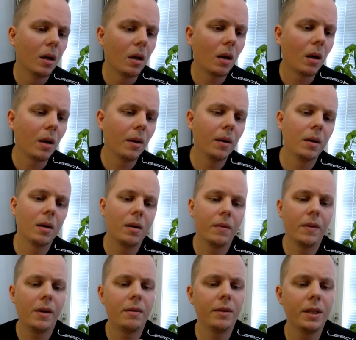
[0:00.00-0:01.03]
And
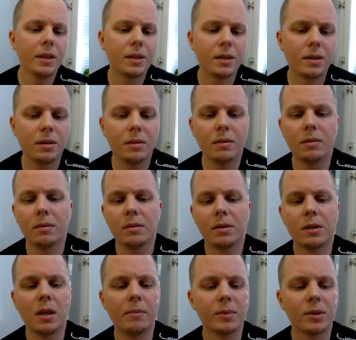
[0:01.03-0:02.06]
there is
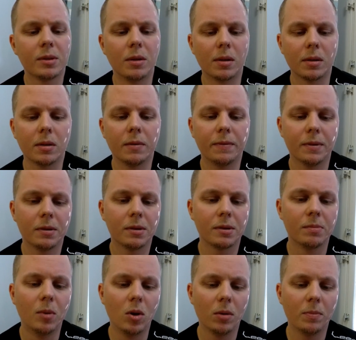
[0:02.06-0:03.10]
some sort of
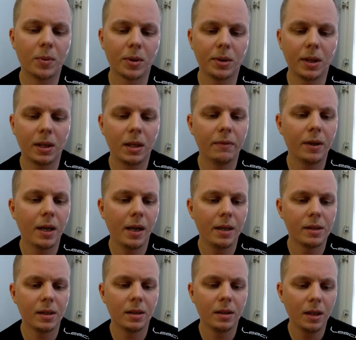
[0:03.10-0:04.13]
small protective
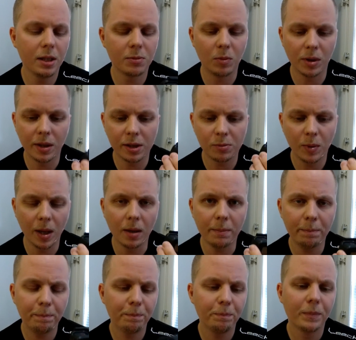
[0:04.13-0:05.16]
case in this one as well.